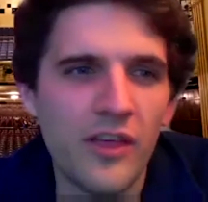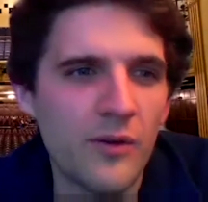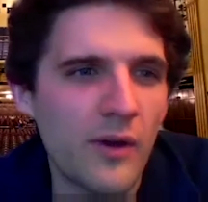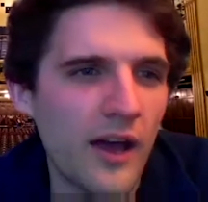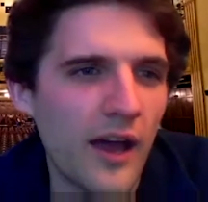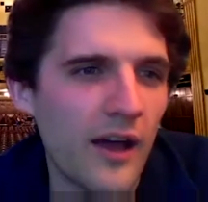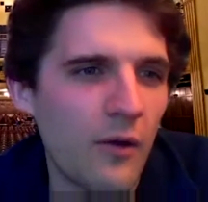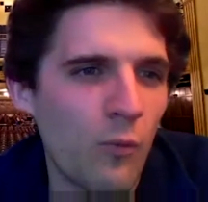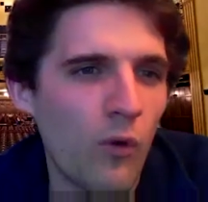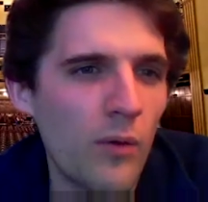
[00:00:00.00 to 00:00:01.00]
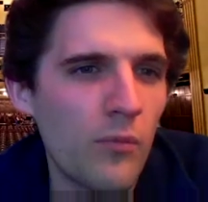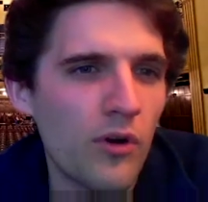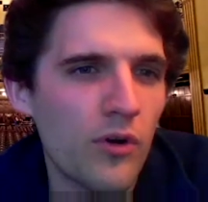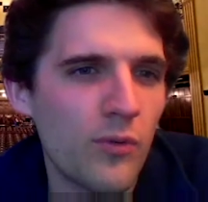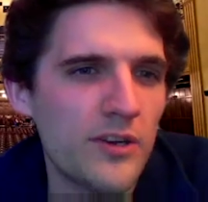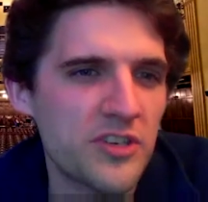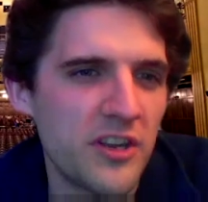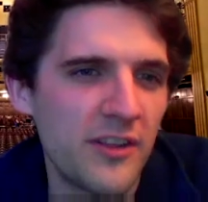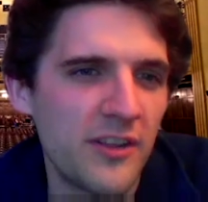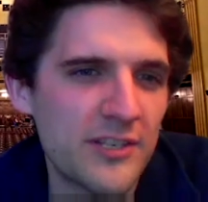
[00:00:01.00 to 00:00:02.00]
think I got one more
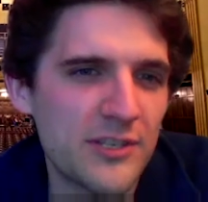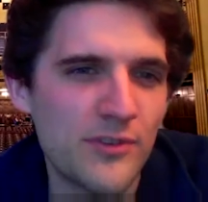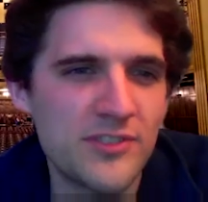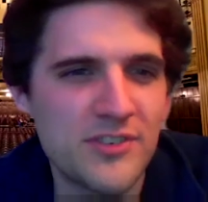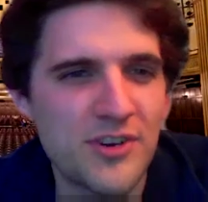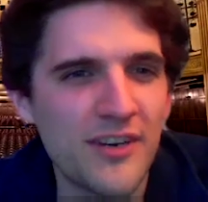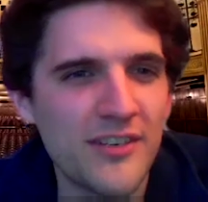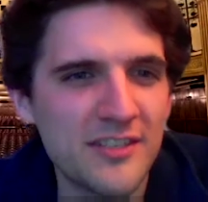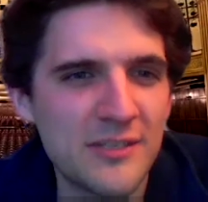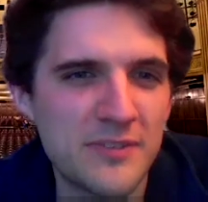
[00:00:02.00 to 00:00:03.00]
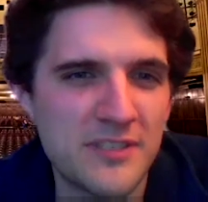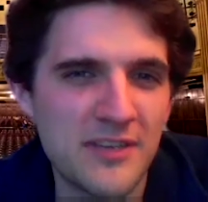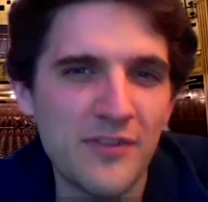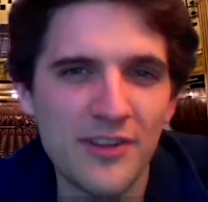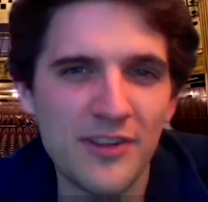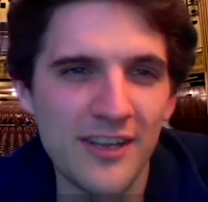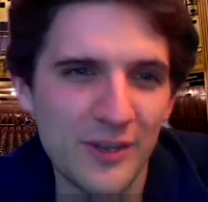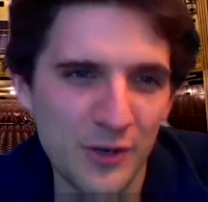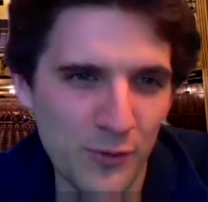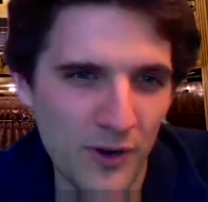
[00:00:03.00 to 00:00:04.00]
question, and this one's directed specifically at you,